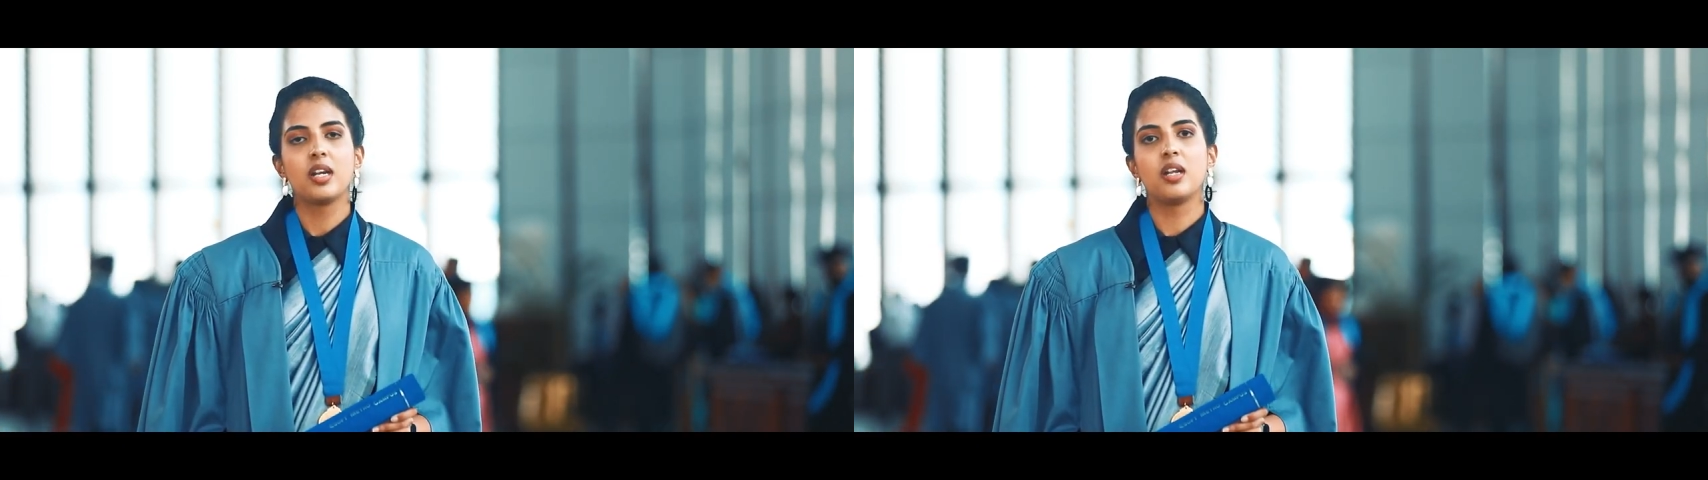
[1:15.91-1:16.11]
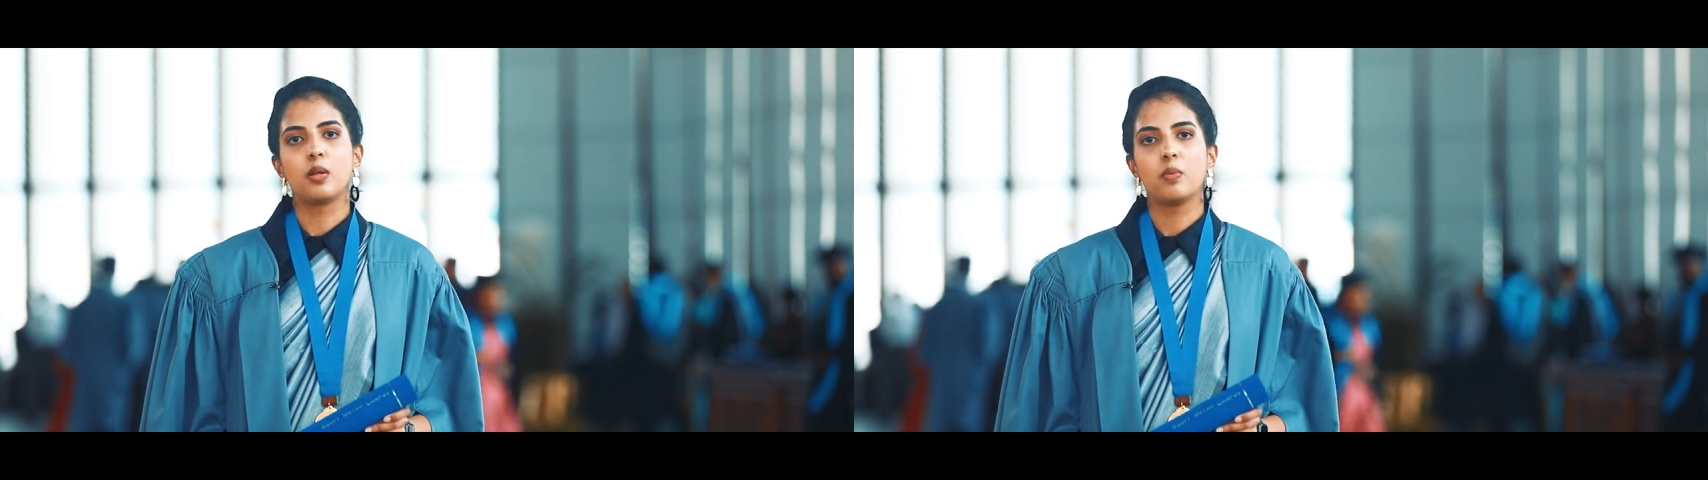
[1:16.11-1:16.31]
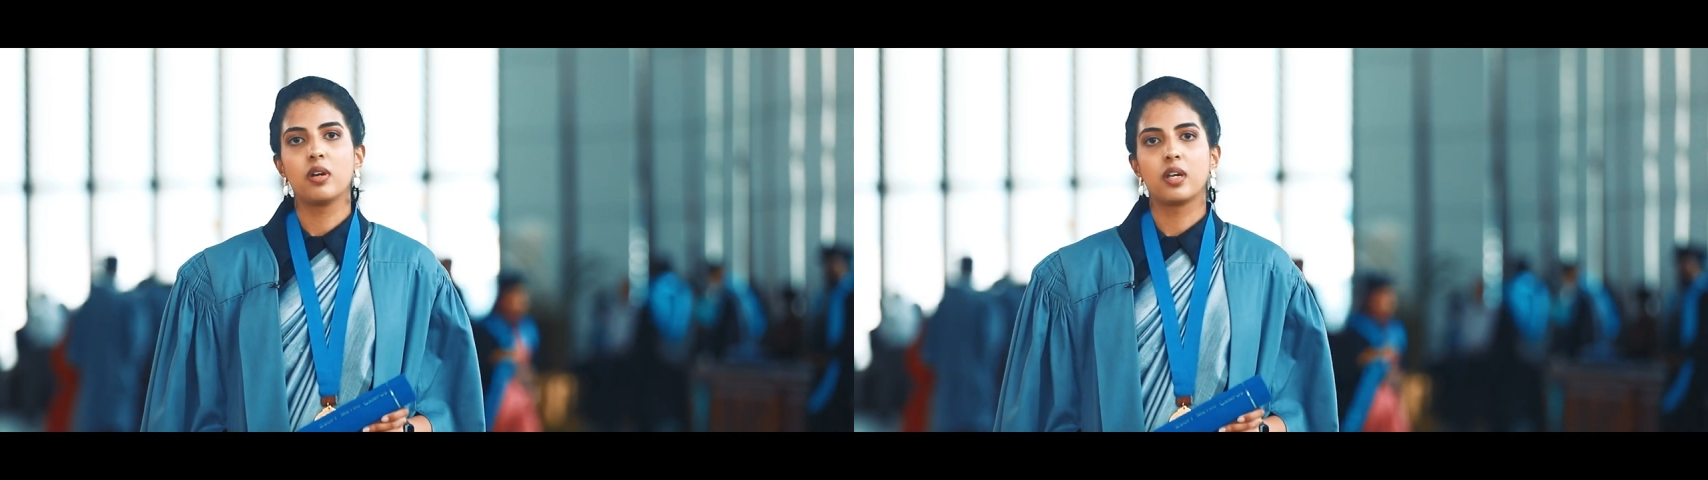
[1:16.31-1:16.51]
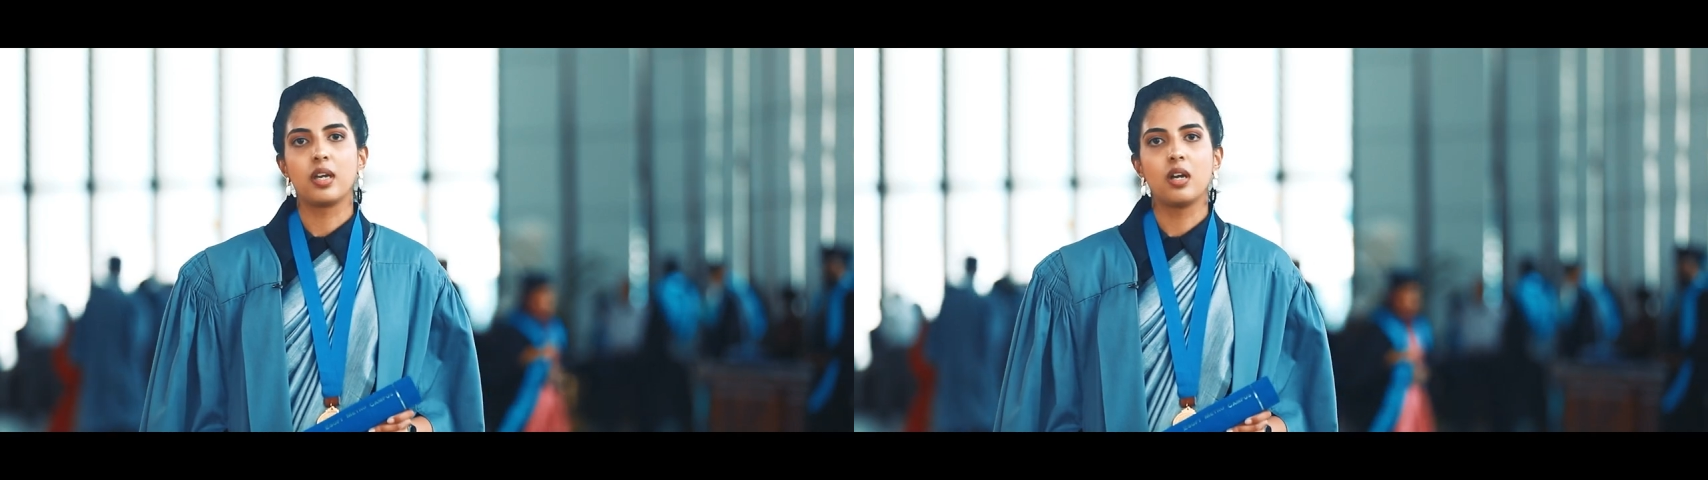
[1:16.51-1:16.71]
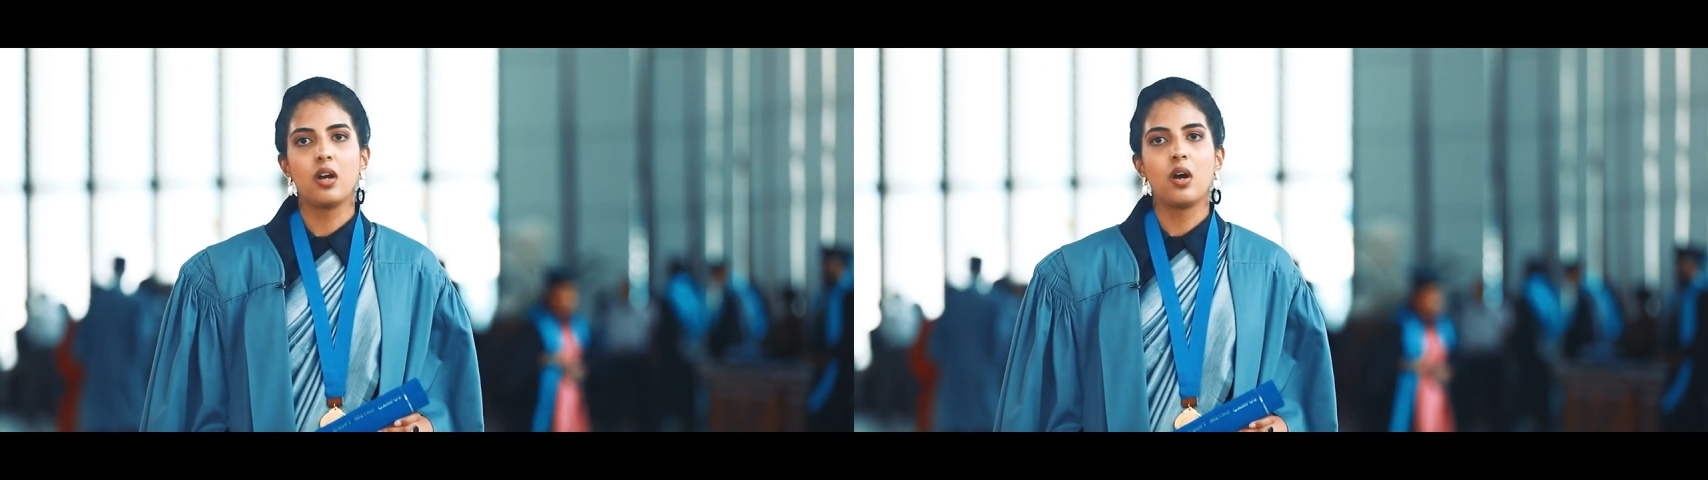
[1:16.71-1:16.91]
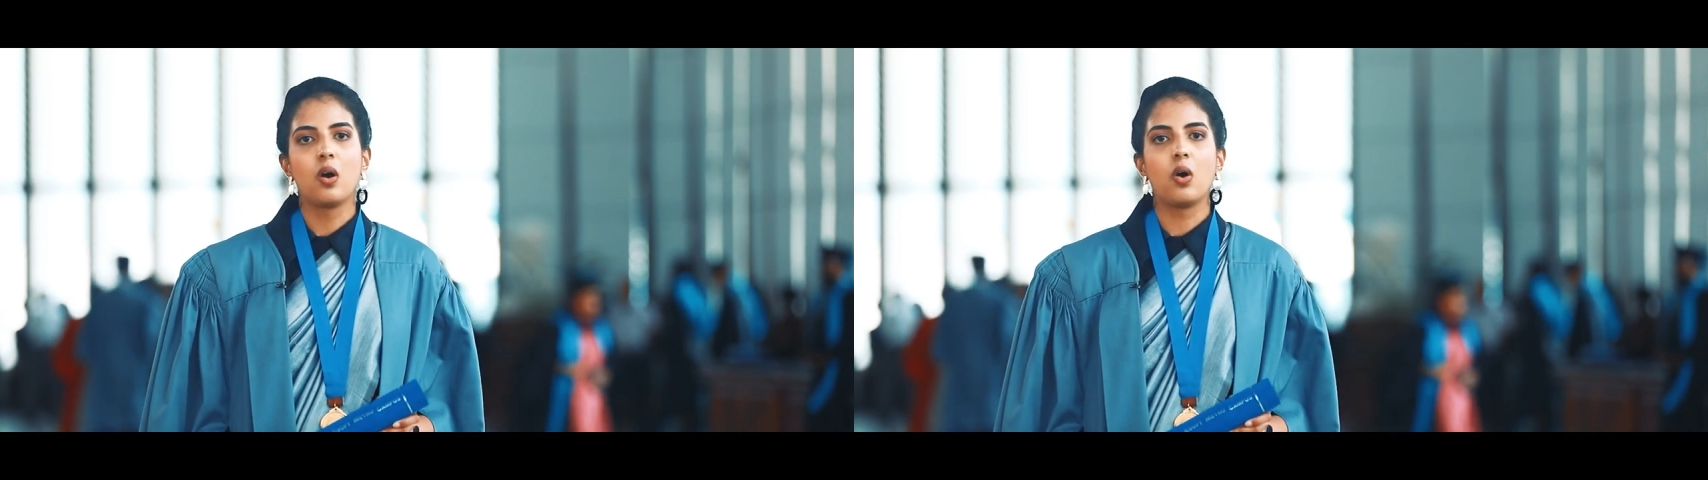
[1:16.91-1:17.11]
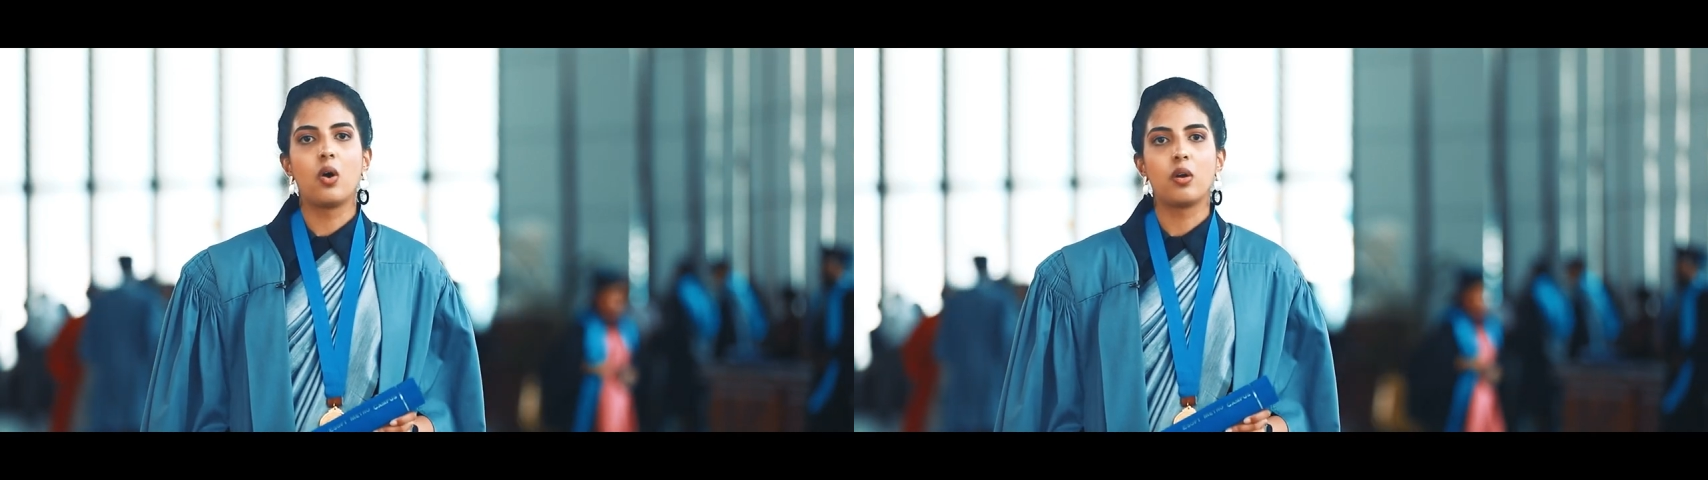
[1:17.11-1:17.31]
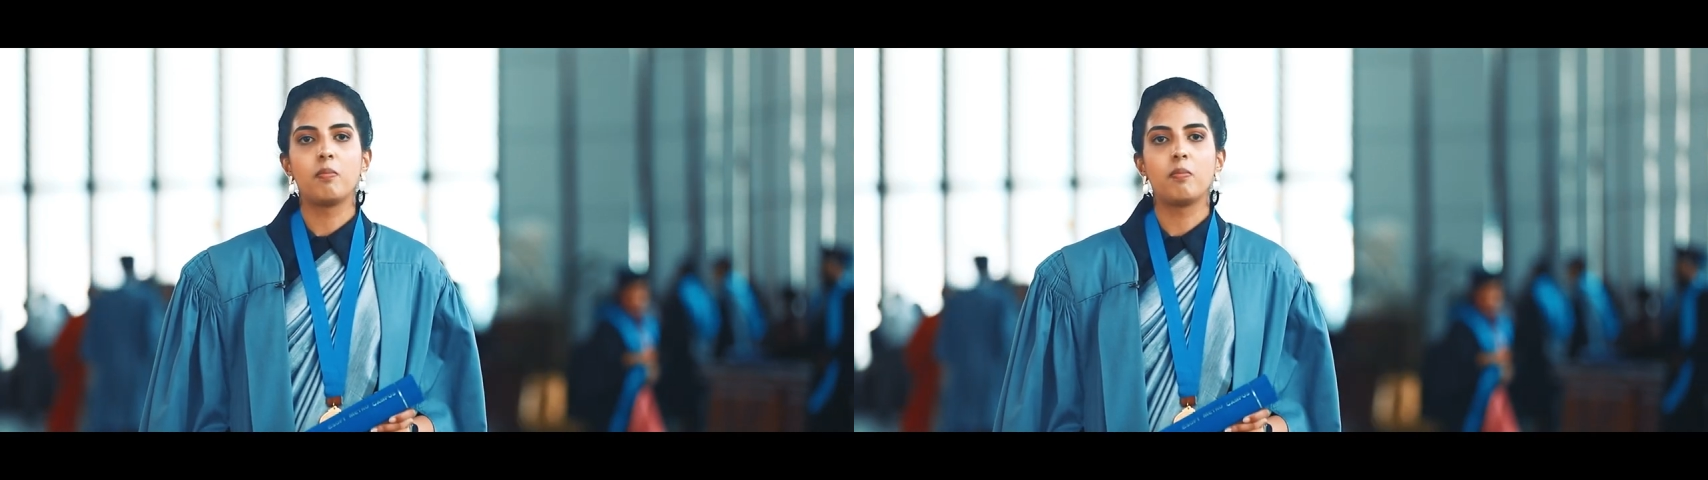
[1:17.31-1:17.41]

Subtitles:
networking, or